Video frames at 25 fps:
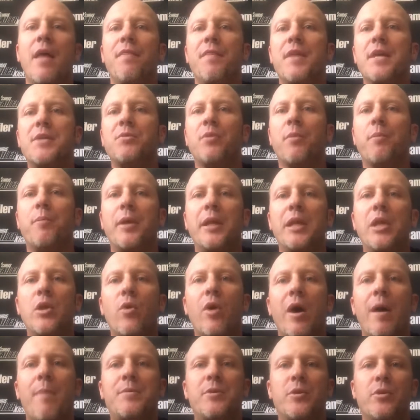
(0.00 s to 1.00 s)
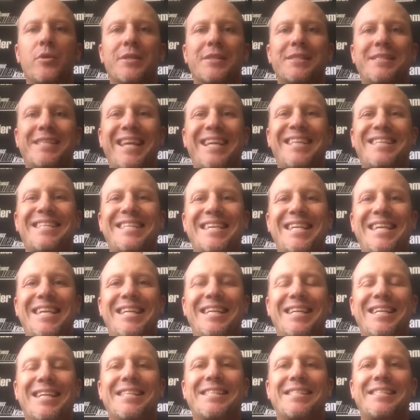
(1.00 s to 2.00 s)
This will bring you up to
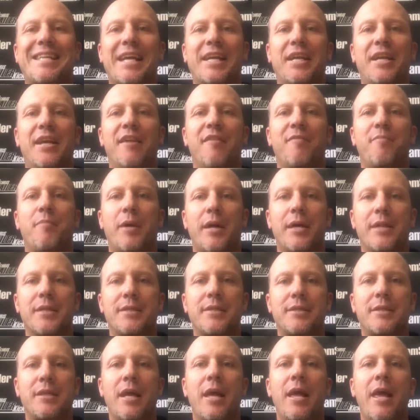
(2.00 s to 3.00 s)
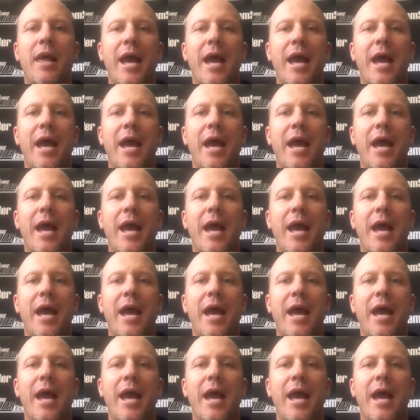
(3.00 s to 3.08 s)
16 consecutive punts.